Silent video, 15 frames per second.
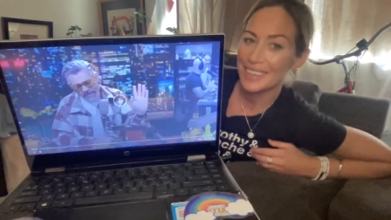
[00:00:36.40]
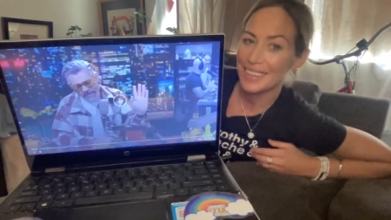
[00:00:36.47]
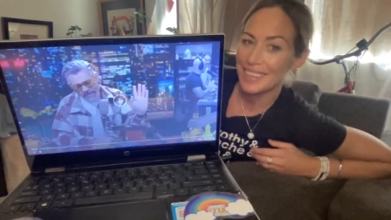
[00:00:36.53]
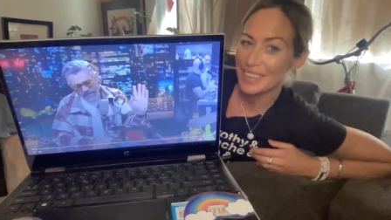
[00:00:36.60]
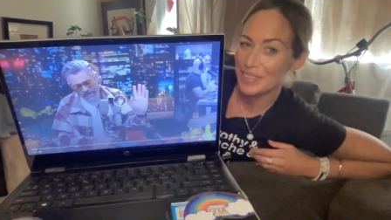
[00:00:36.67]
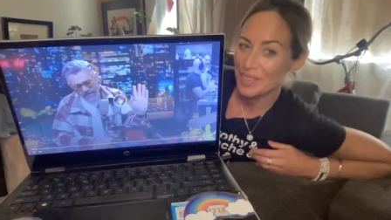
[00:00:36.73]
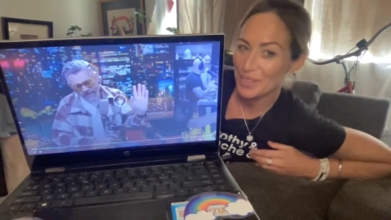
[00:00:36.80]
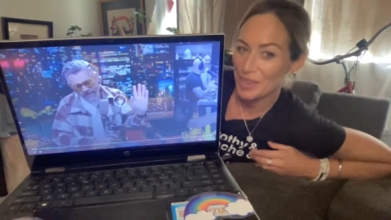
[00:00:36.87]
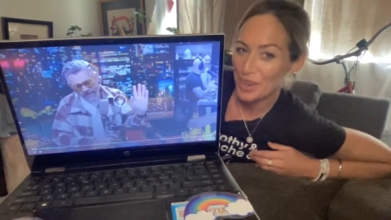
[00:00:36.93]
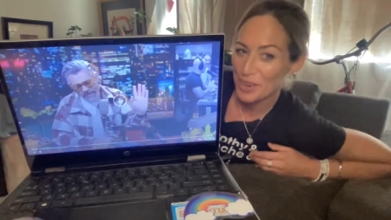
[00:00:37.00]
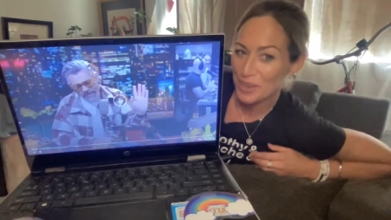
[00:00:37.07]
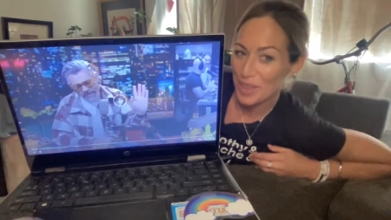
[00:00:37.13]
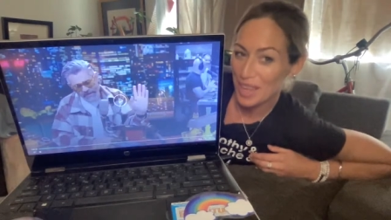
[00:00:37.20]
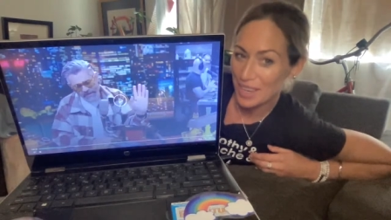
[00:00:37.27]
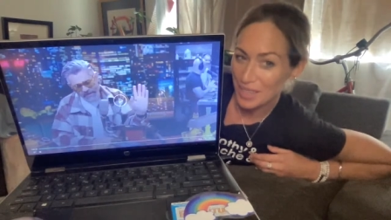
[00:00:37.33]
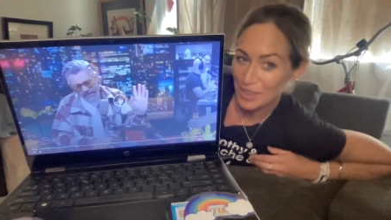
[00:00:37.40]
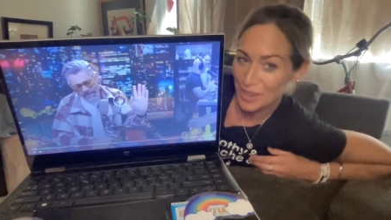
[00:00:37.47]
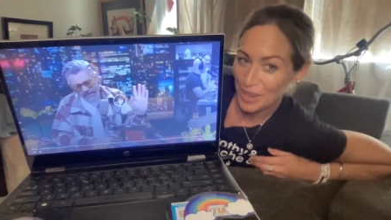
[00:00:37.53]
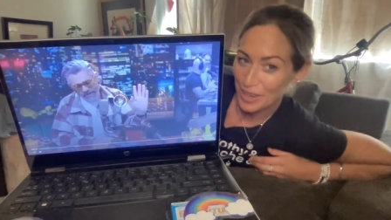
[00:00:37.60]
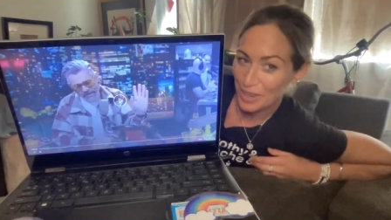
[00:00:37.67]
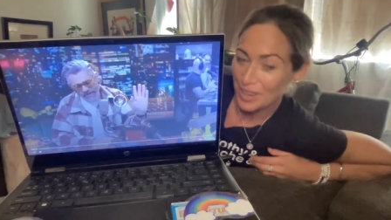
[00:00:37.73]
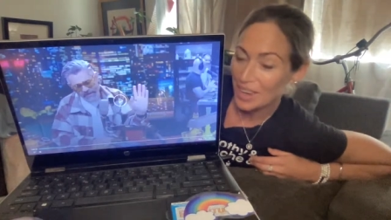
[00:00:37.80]
If you know, then you
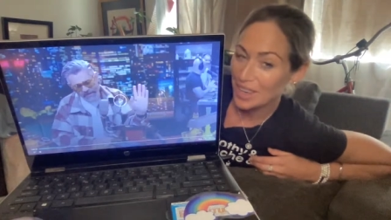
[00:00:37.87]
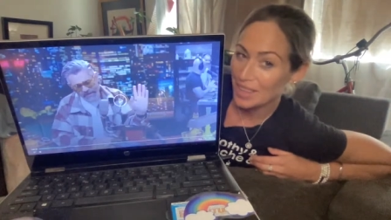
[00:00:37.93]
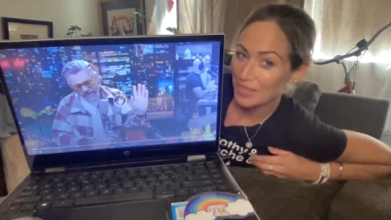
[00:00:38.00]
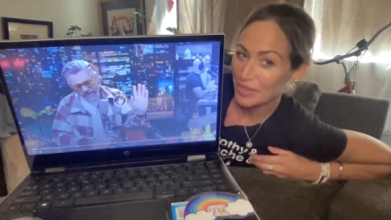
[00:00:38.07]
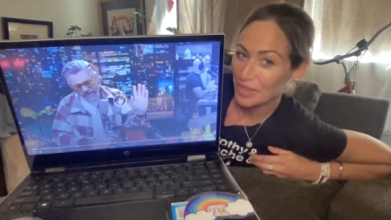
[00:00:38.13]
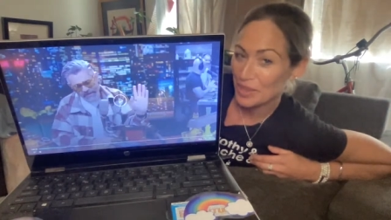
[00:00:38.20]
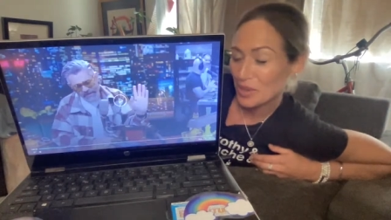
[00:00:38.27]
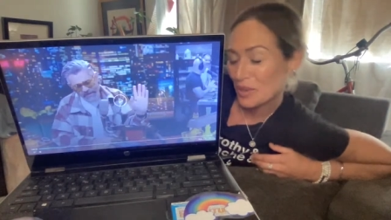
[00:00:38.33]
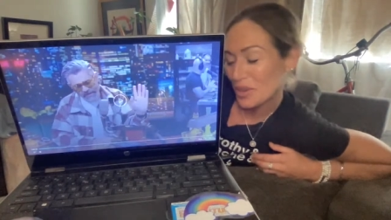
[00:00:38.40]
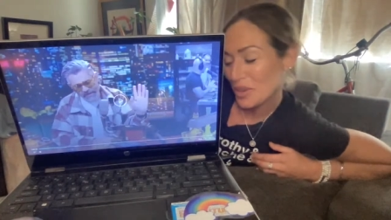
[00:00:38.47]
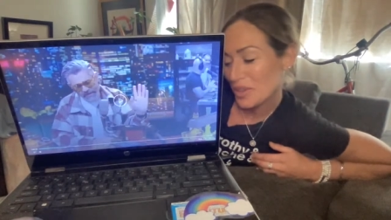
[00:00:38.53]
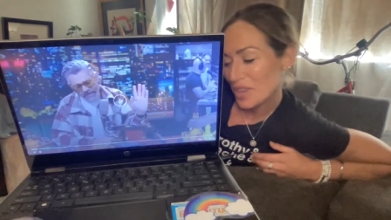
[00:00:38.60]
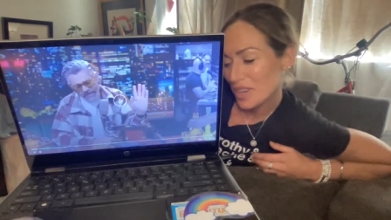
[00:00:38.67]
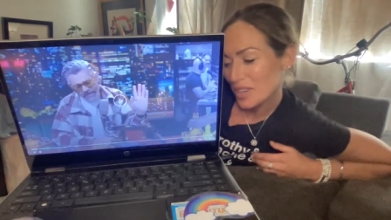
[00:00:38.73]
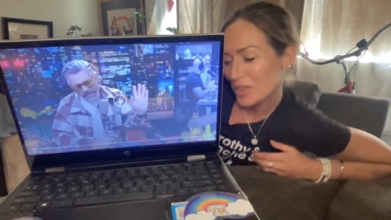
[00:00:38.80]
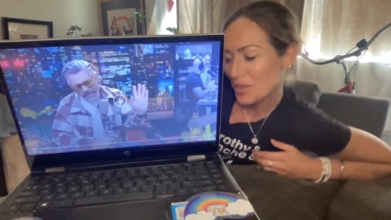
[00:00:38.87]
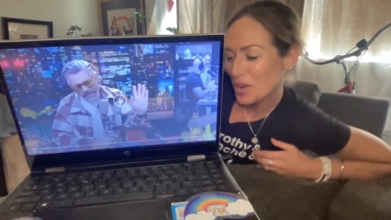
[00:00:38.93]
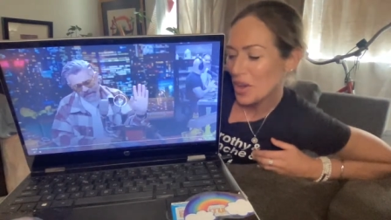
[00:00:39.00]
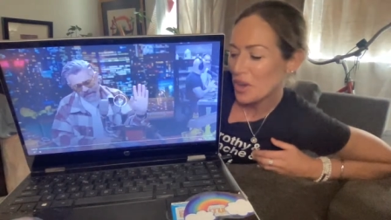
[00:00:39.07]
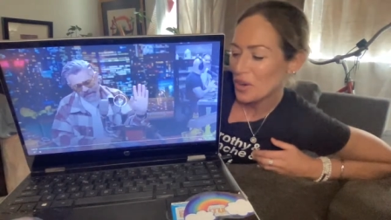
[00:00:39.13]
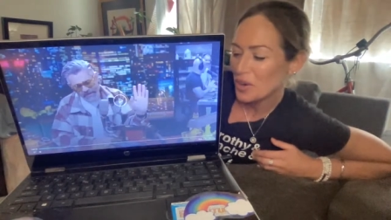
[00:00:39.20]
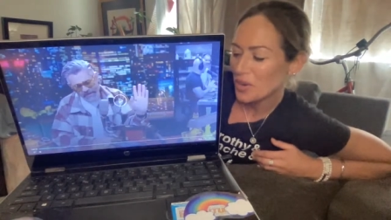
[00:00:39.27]
know. If you don't know, then you don't
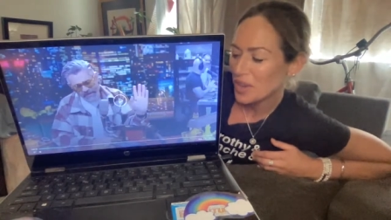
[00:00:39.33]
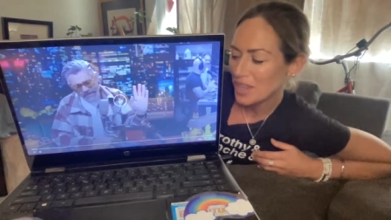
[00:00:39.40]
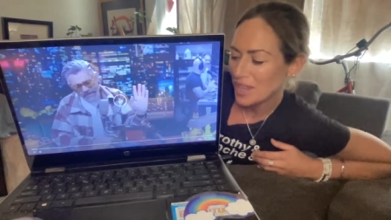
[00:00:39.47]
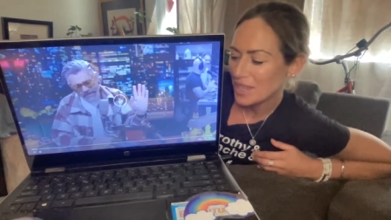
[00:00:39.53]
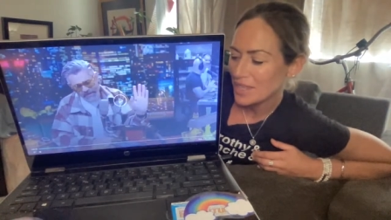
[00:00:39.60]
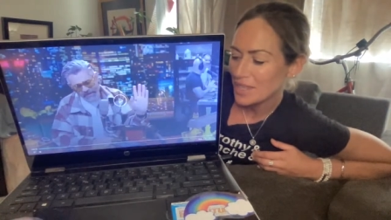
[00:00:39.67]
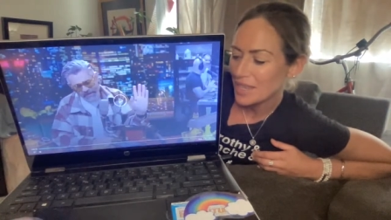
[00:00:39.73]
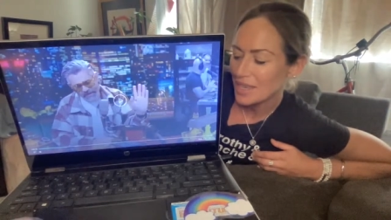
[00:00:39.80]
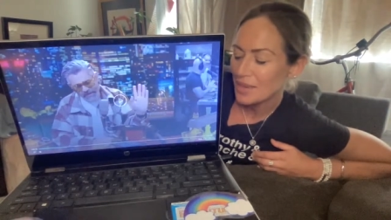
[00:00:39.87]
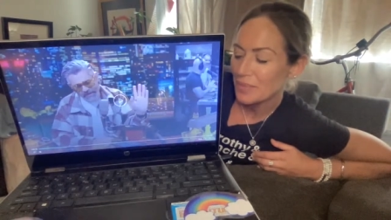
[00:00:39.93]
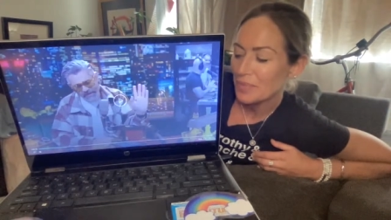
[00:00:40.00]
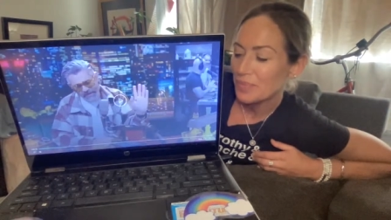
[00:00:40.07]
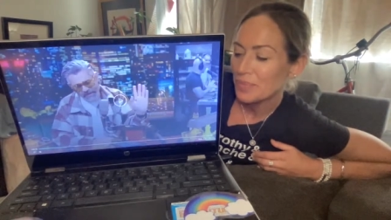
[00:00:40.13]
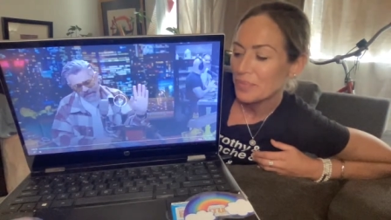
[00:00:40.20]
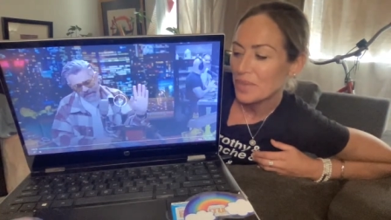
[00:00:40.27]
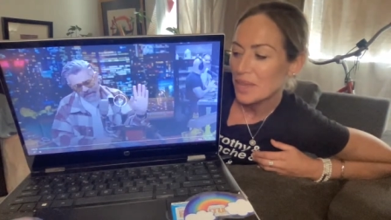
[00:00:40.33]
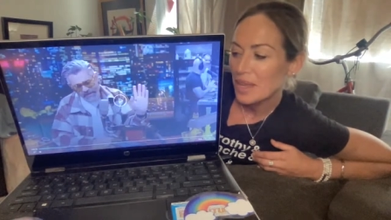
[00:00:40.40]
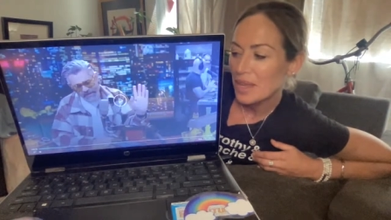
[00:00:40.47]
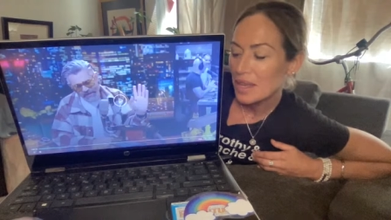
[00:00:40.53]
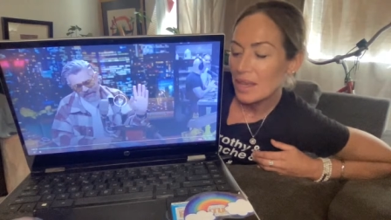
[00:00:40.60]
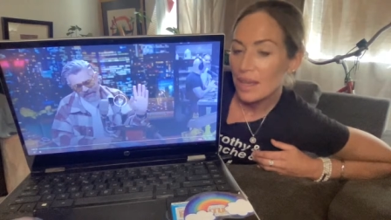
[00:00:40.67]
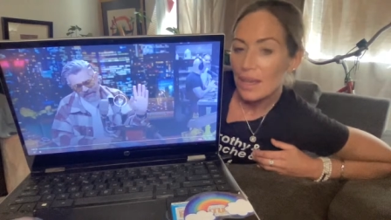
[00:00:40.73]
know. And that's it.
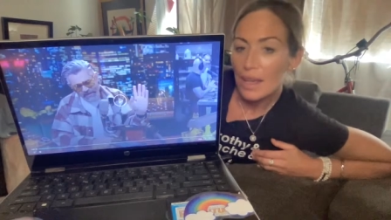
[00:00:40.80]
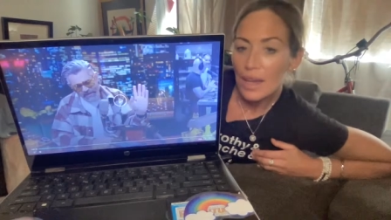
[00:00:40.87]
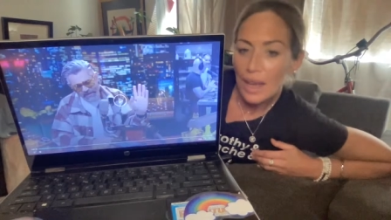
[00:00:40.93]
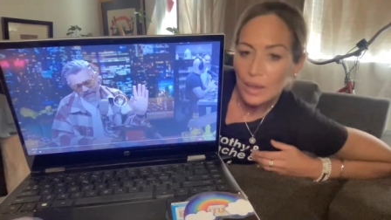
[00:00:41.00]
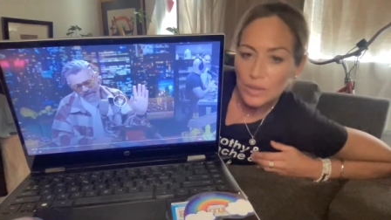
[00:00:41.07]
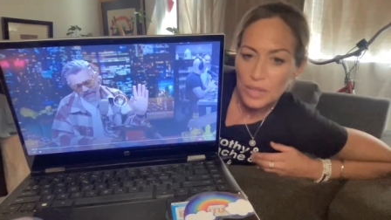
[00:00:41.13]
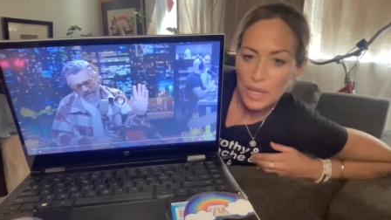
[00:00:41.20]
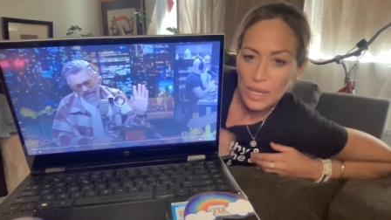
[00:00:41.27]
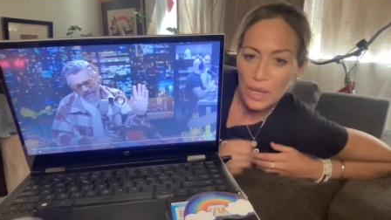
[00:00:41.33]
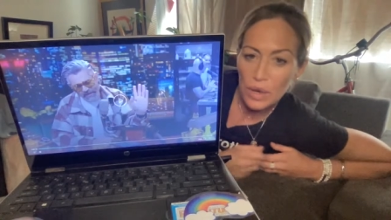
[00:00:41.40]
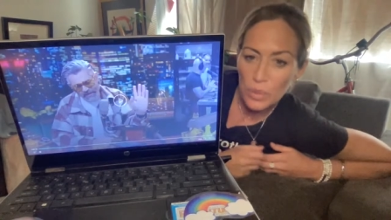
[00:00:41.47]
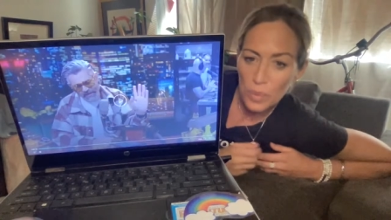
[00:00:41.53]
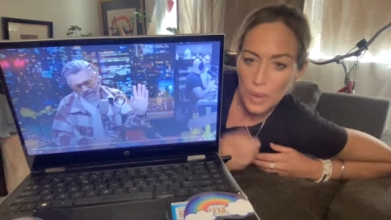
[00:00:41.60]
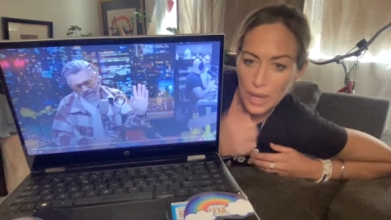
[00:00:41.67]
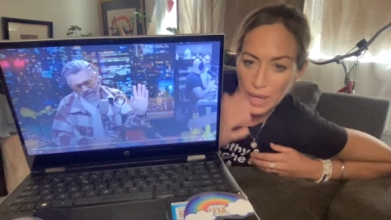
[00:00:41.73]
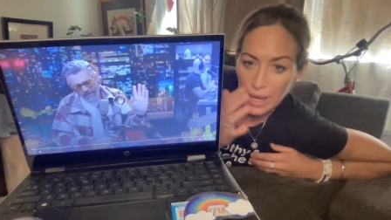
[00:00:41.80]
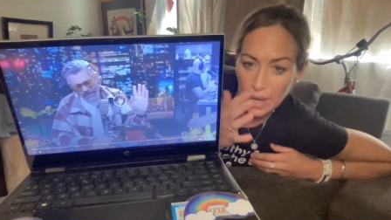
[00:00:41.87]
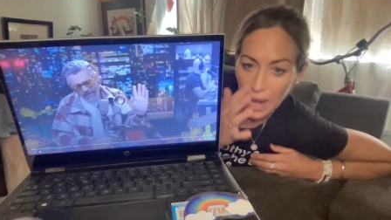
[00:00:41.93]
I was thinking, I'll wait.